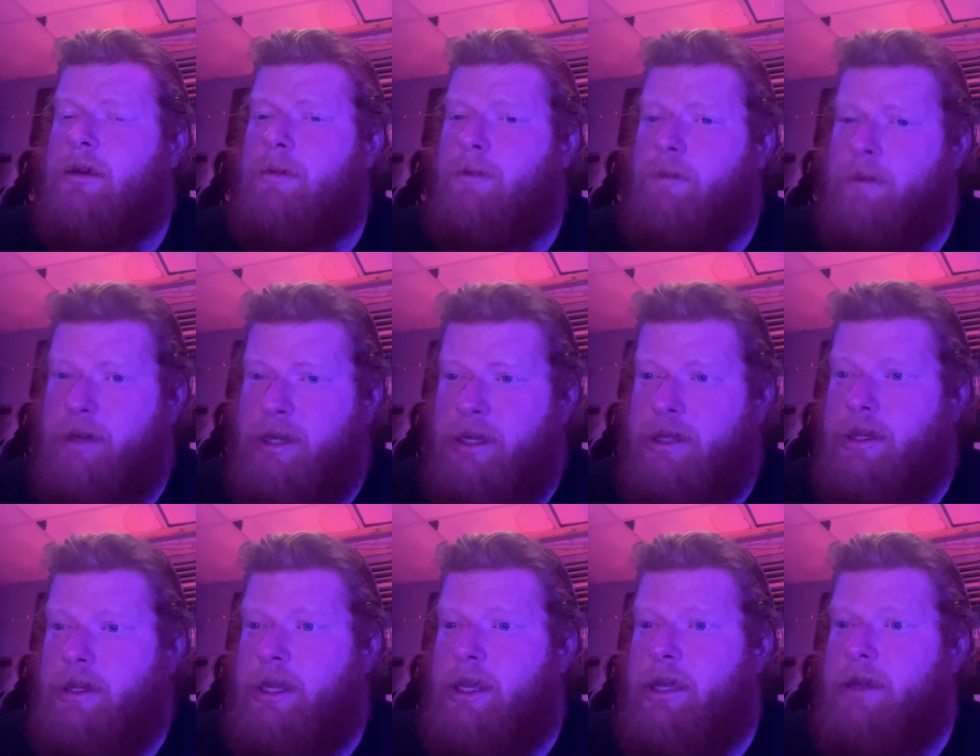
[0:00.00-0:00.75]
We need
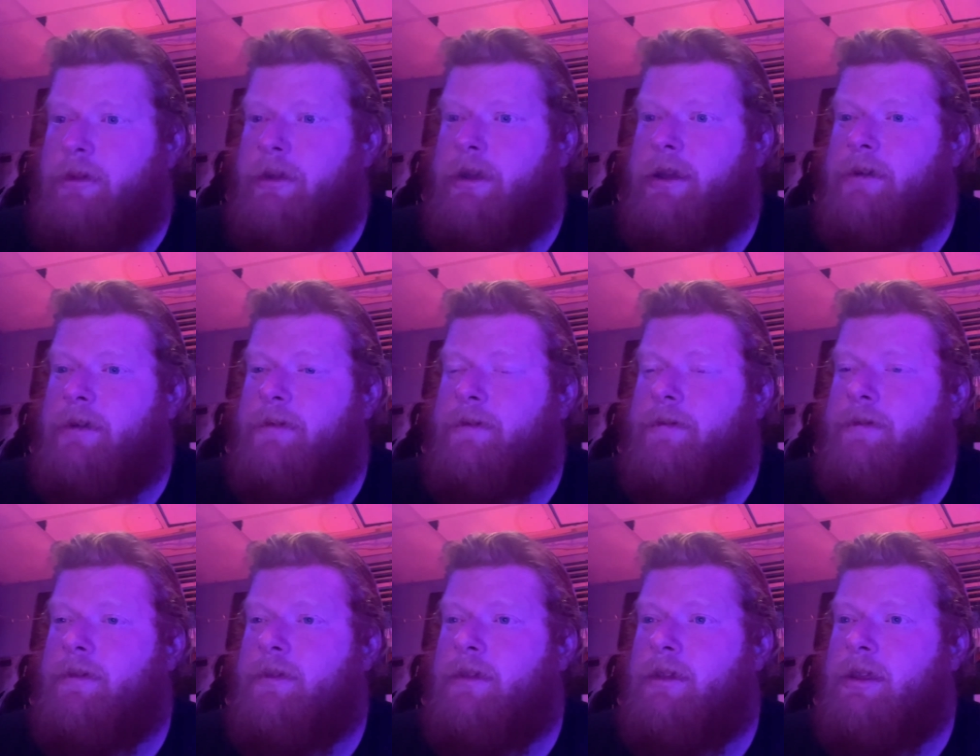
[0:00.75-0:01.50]
the healing.
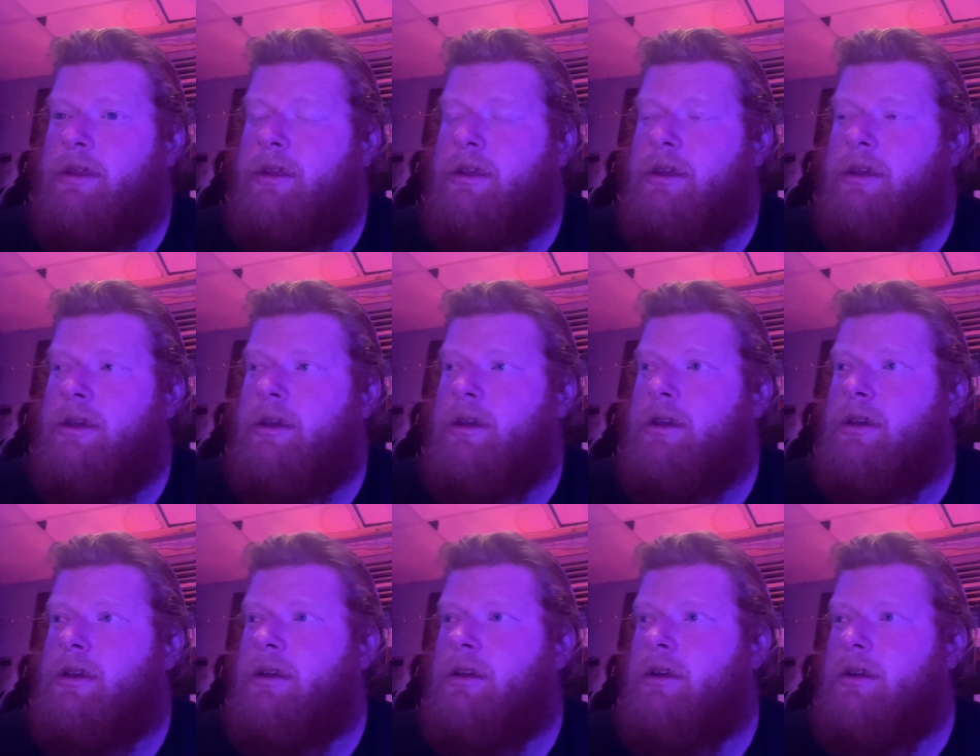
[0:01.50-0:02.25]

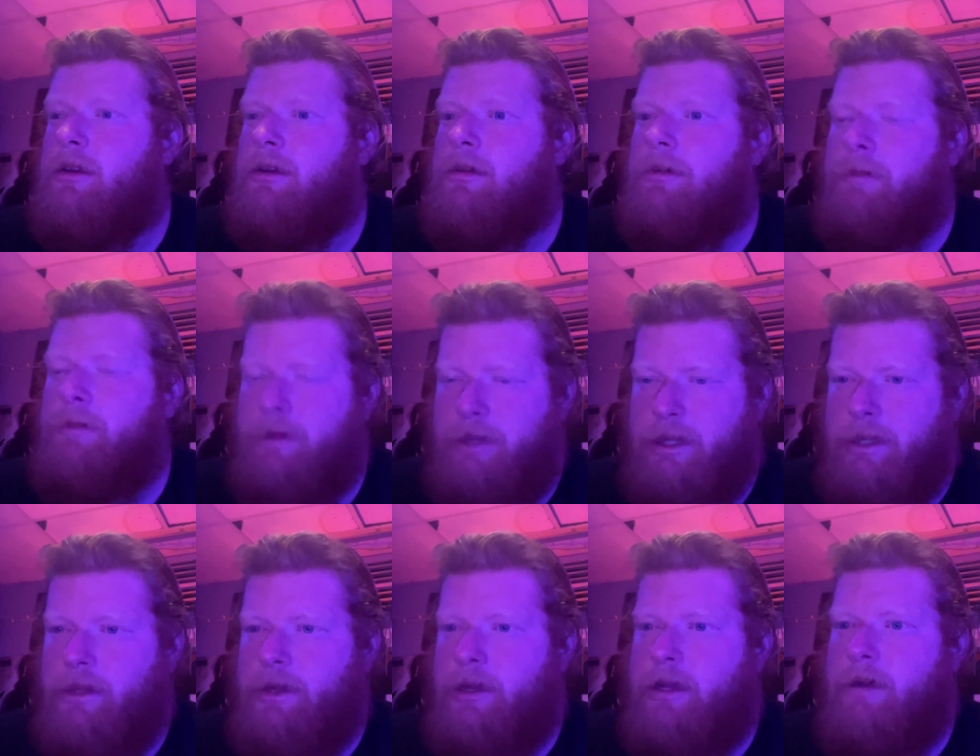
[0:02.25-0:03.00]
We
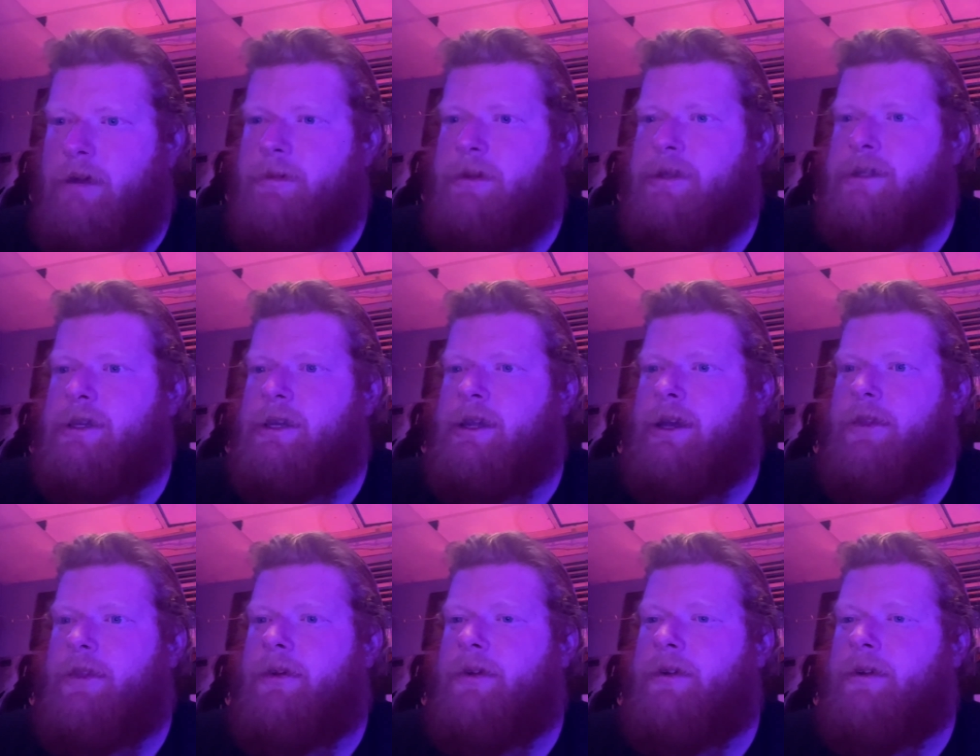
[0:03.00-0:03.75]
need the coming
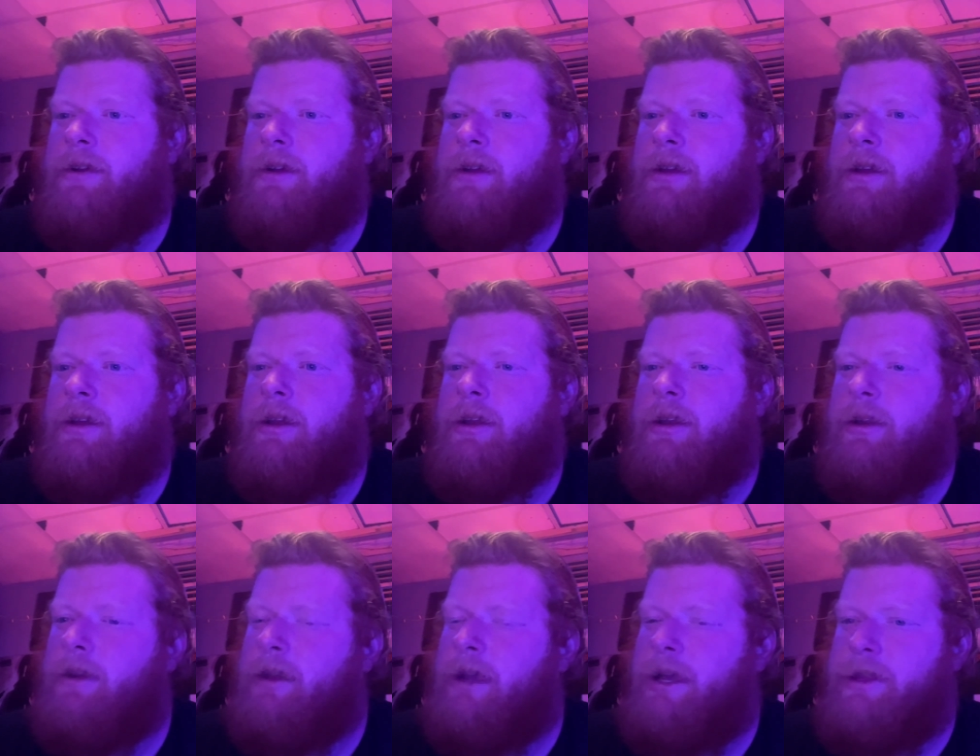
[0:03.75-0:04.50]
together,
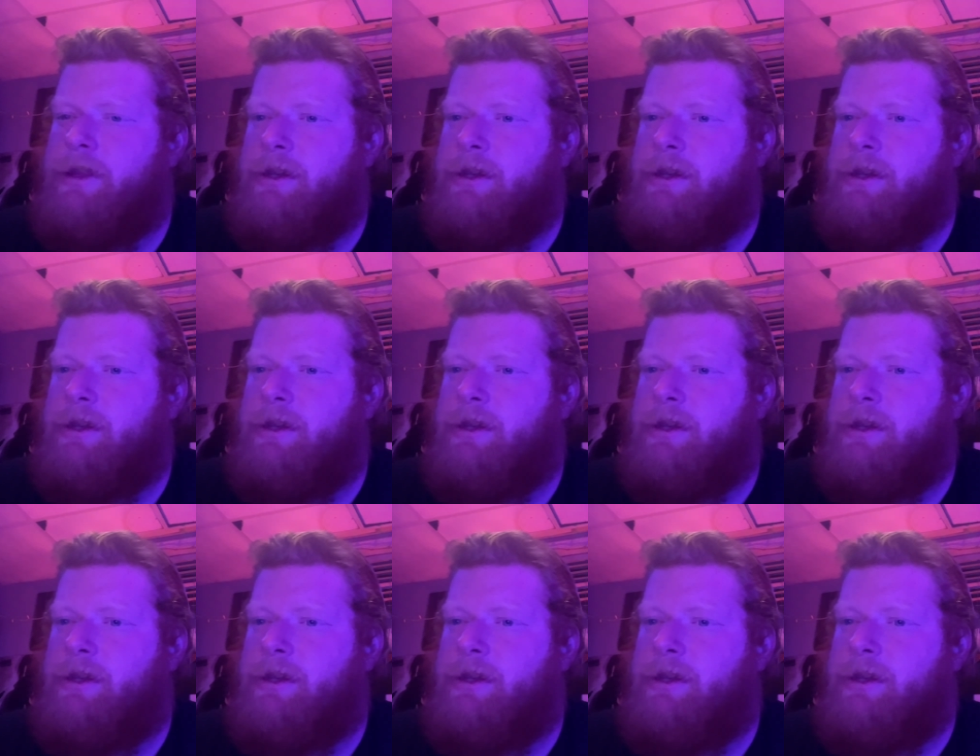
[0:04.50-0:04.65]
not the